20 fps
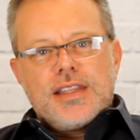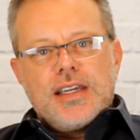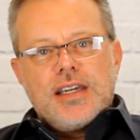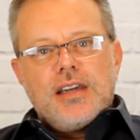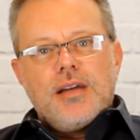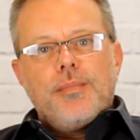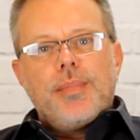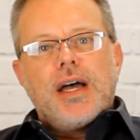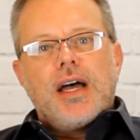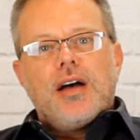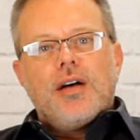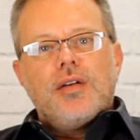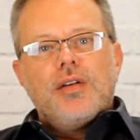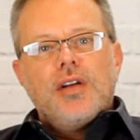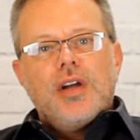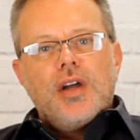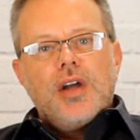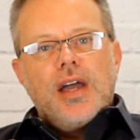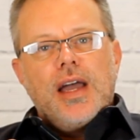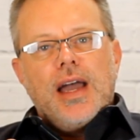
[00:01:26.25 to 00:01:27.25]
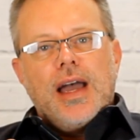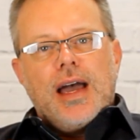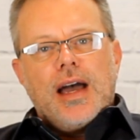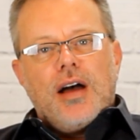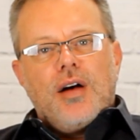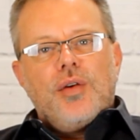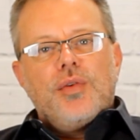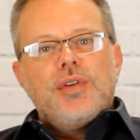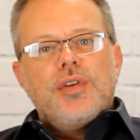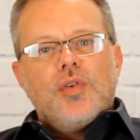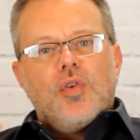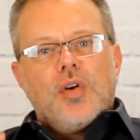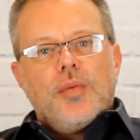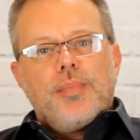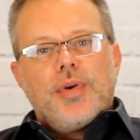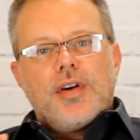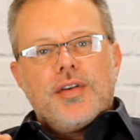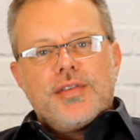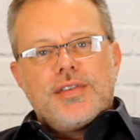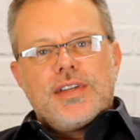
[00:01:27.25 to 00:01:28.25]
Think about how your
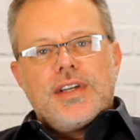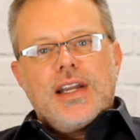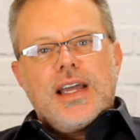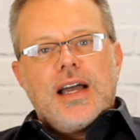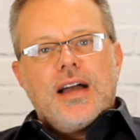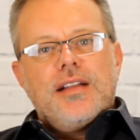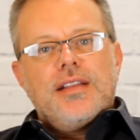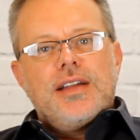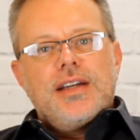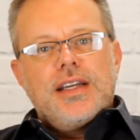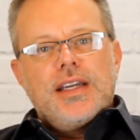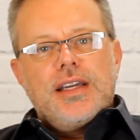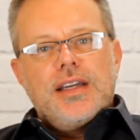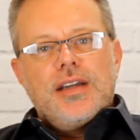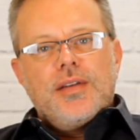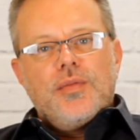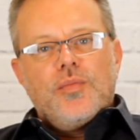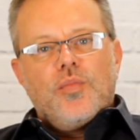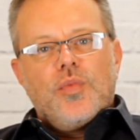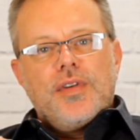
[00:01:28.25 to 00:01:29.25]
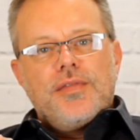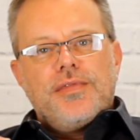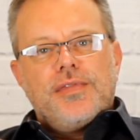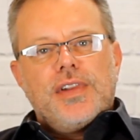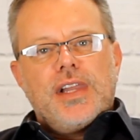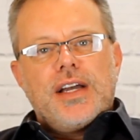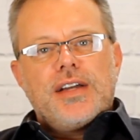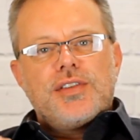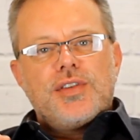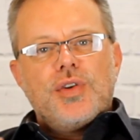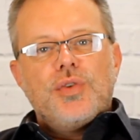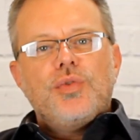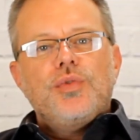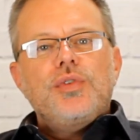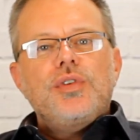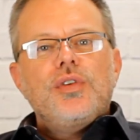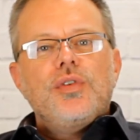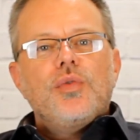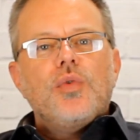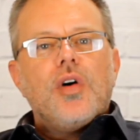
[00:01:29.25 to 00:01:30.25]
personality reflects who
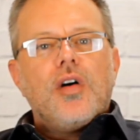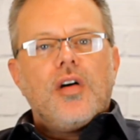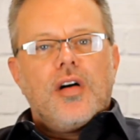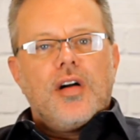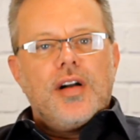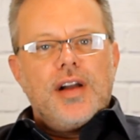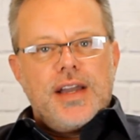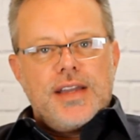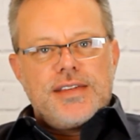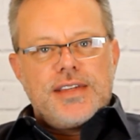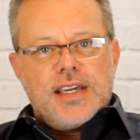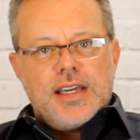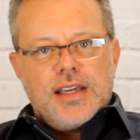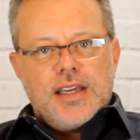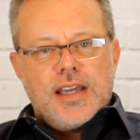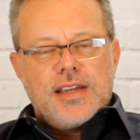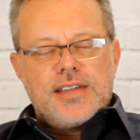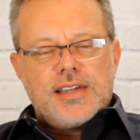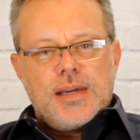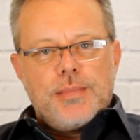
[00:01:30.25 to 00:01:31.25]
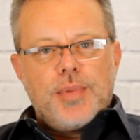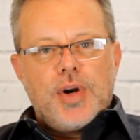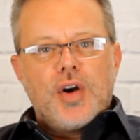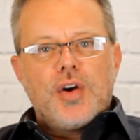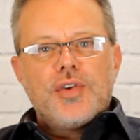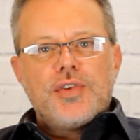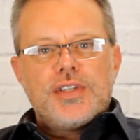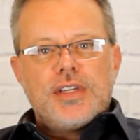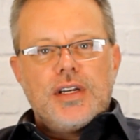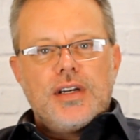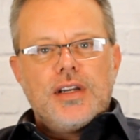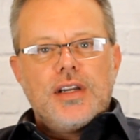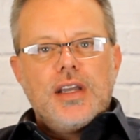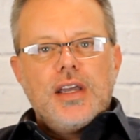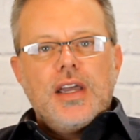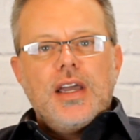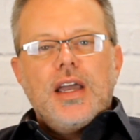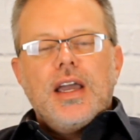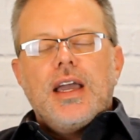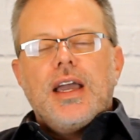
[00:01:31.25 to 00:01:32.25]
you are as a person,
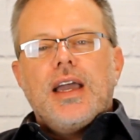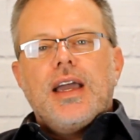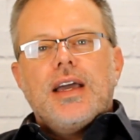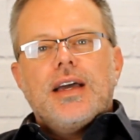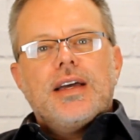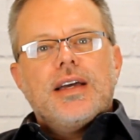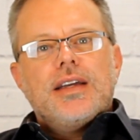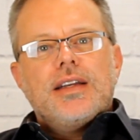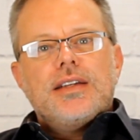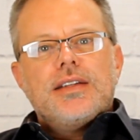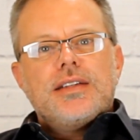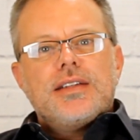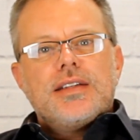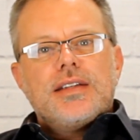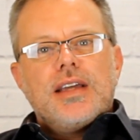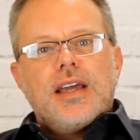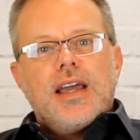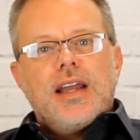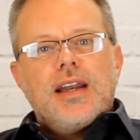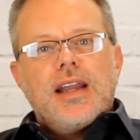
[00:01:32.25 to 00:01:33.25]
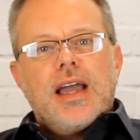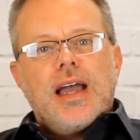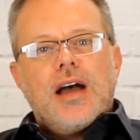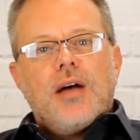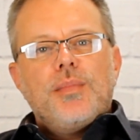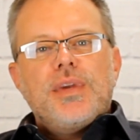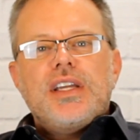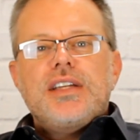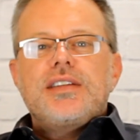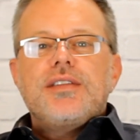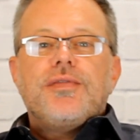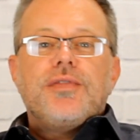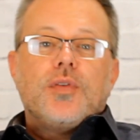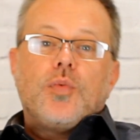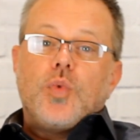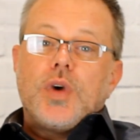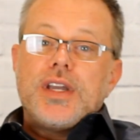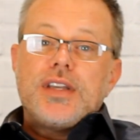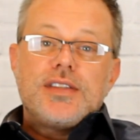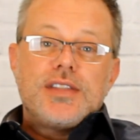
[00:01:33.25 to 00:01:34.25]
and how many different
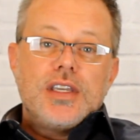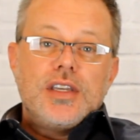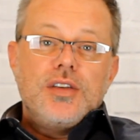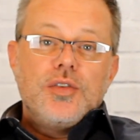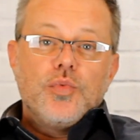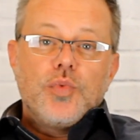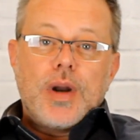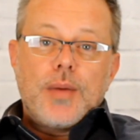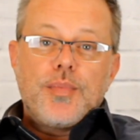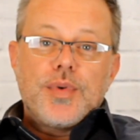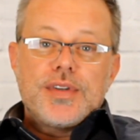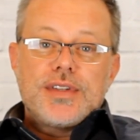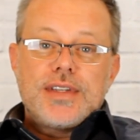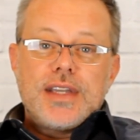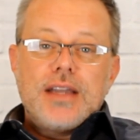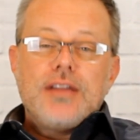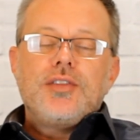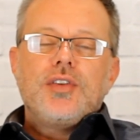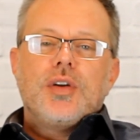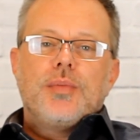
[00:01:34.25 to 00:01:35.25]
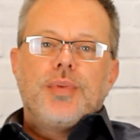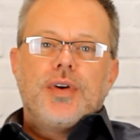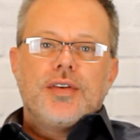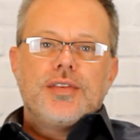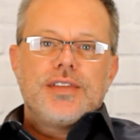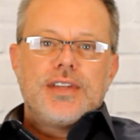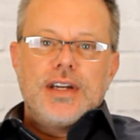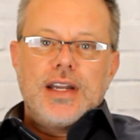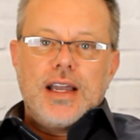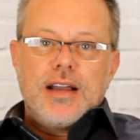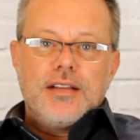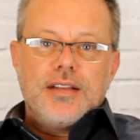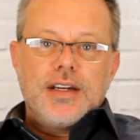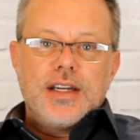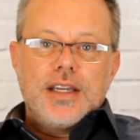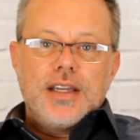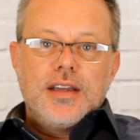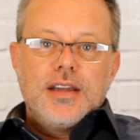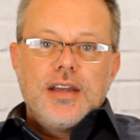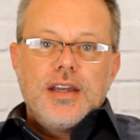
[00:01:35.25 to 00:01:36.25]
ways that you represent your
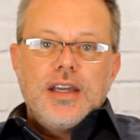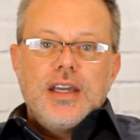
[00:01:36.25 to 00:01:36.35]
personality.